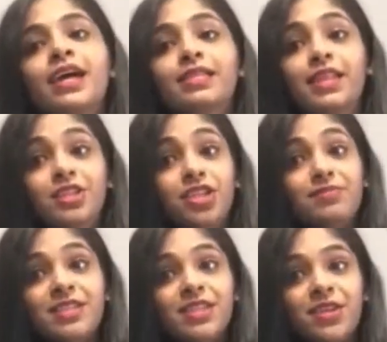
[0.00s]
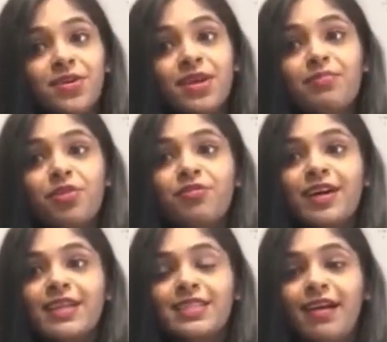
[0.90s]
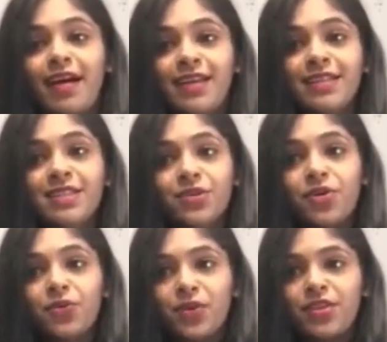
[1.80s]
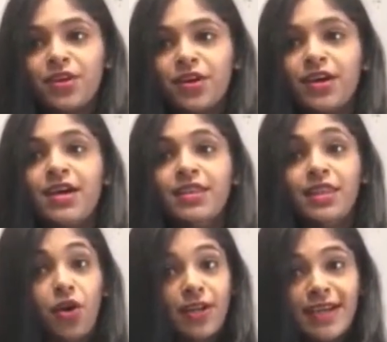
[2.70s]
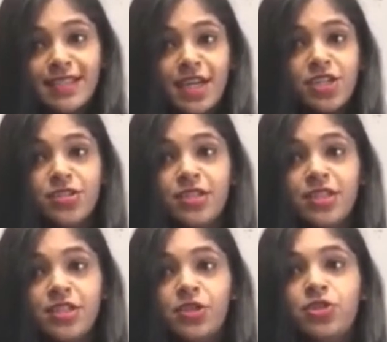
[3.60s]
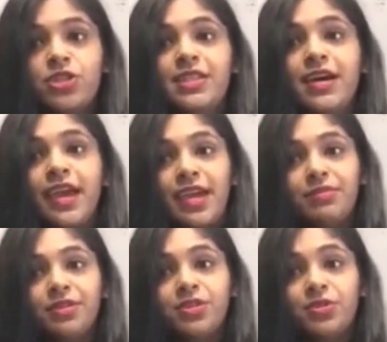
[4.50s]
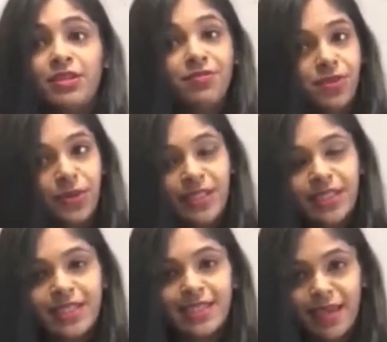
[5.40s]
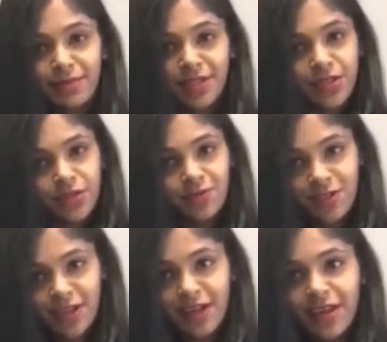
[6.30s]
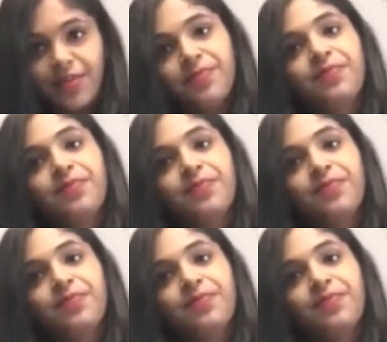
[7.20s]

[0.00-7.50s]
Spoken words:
Legitimacy theory provides guidance on whether the organisational disclosures are able to influence the acceptance of society.